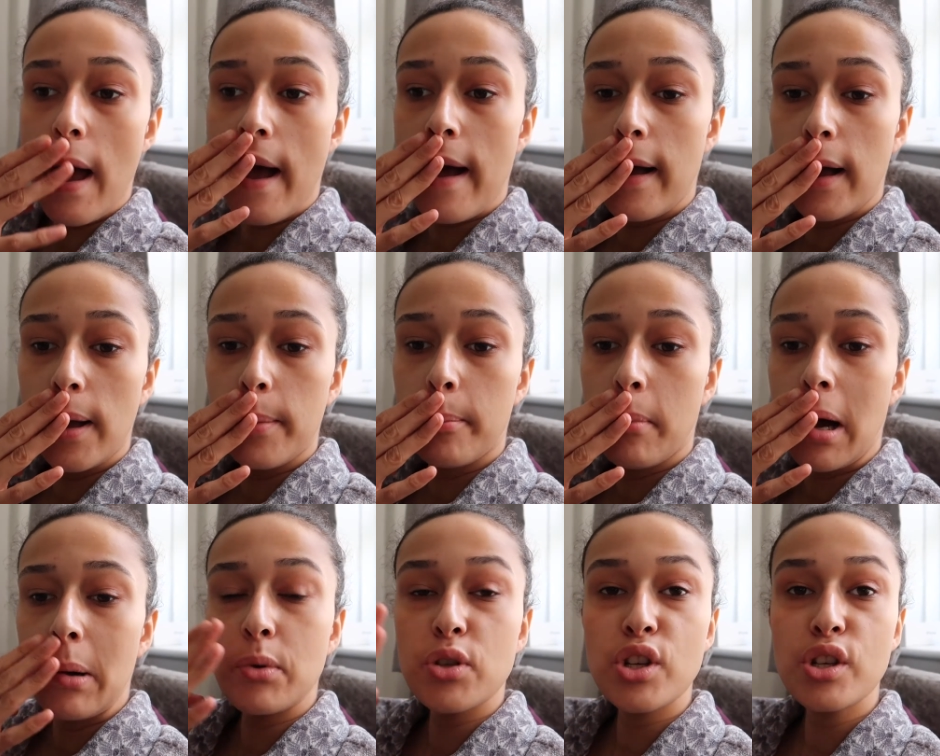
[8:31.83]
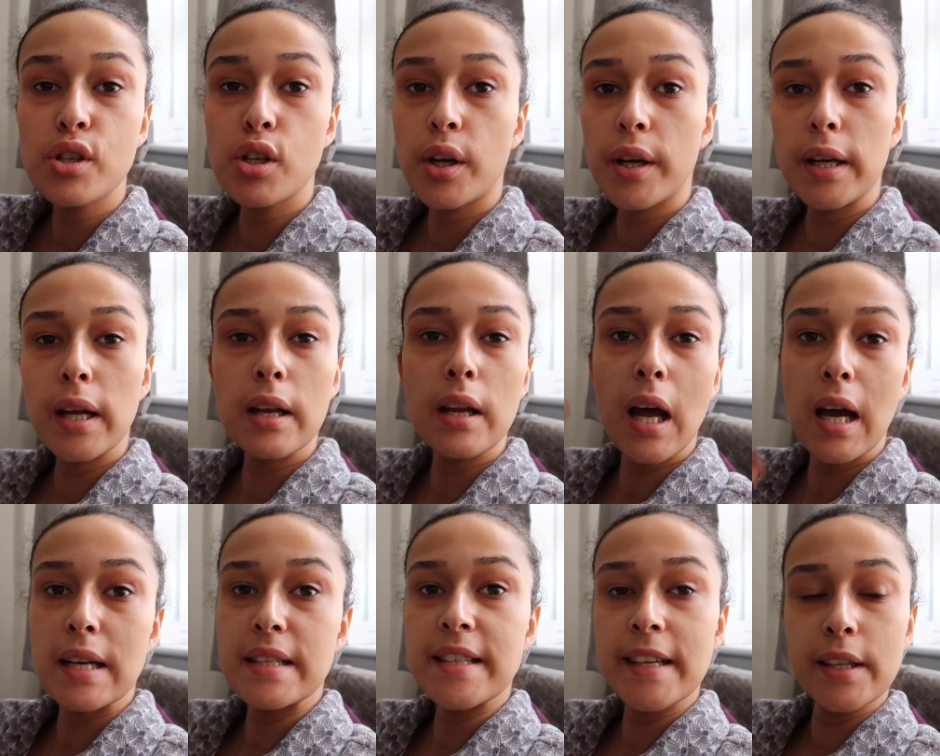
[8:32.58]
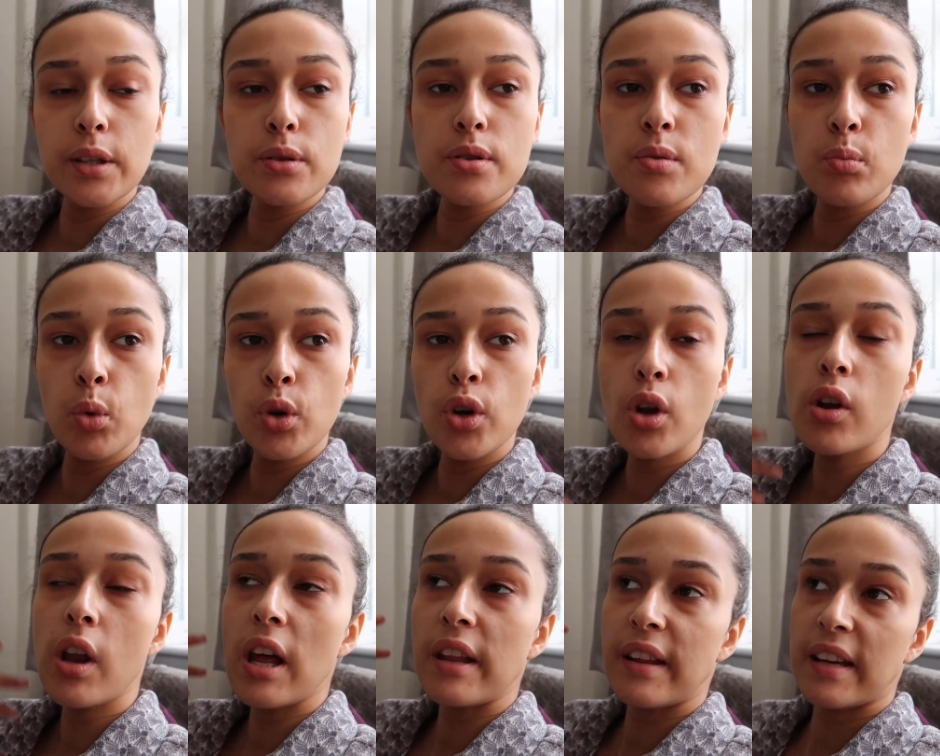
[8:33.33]
Um, I was just looking at like deals and
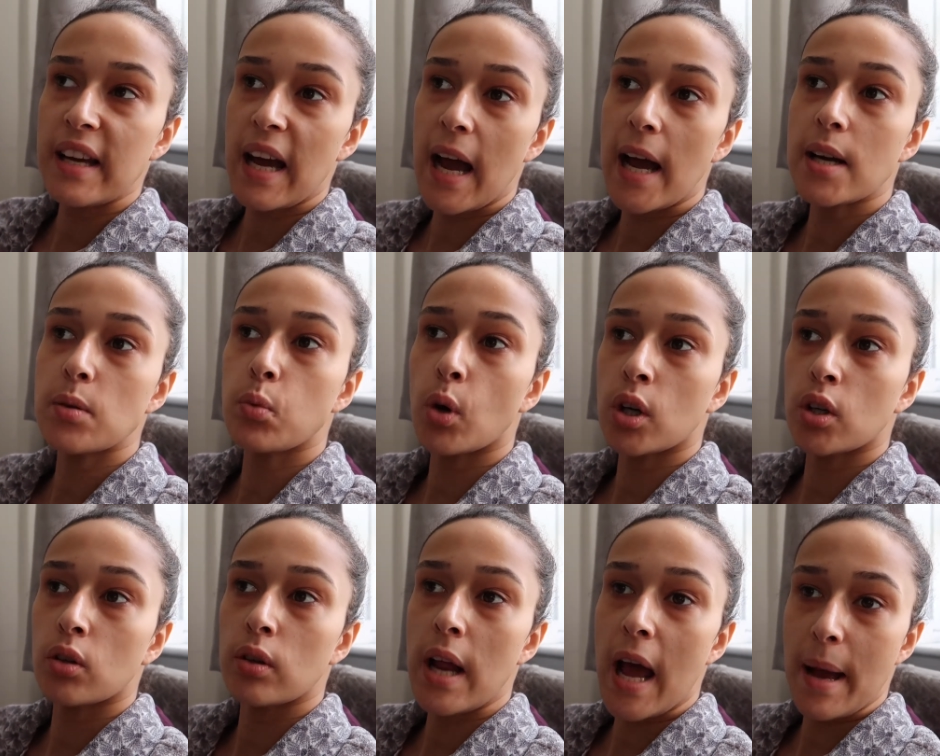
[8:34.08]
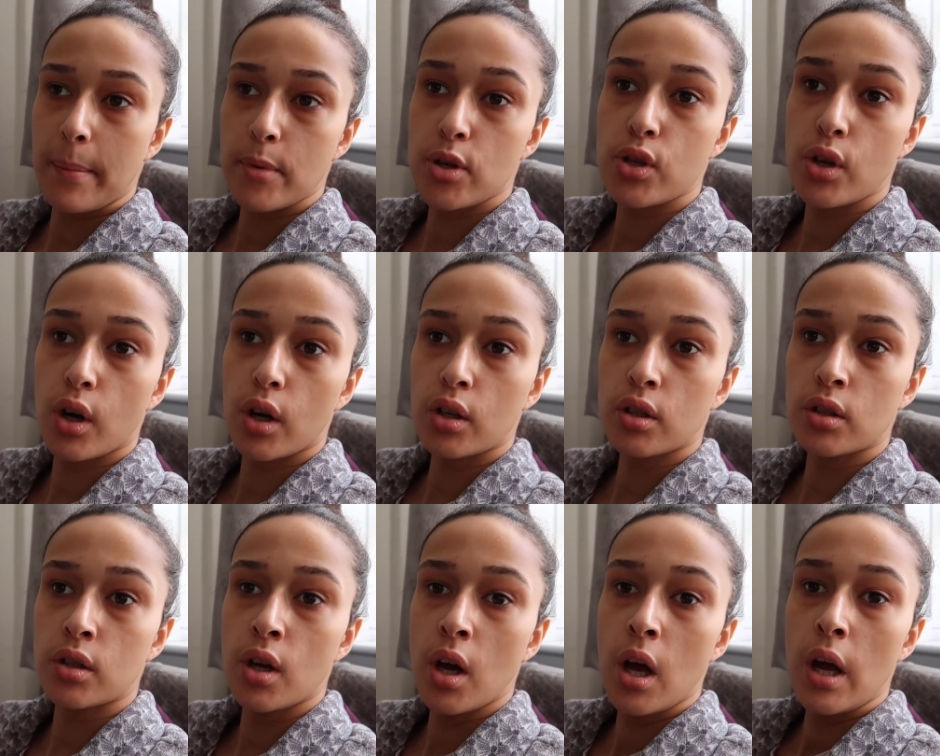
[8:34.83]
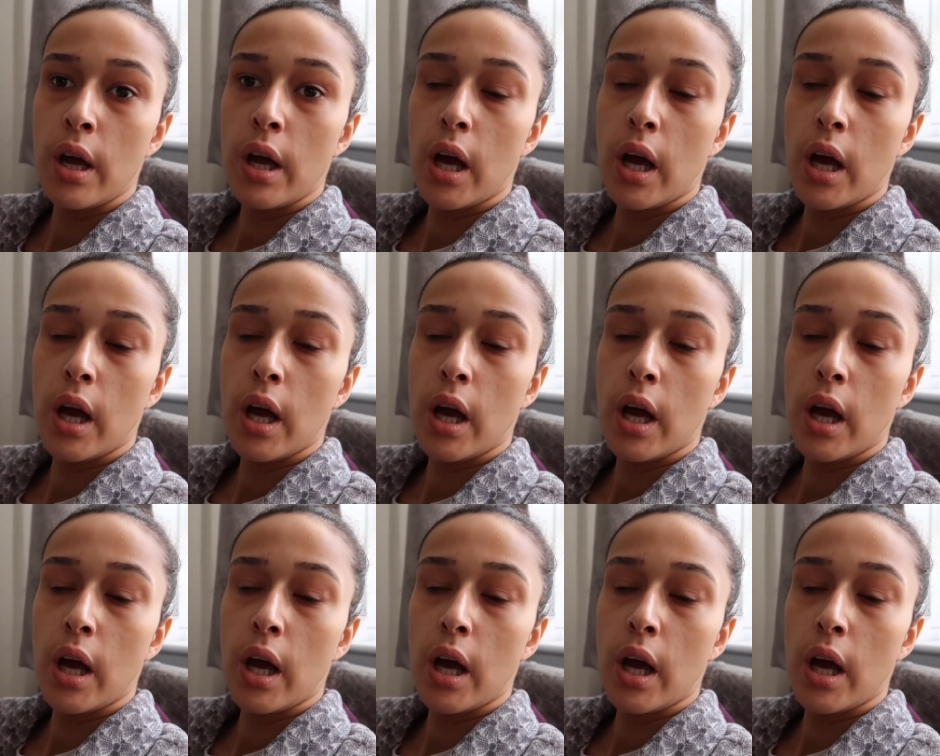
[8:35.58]
whatnot, like they had one on Amazon,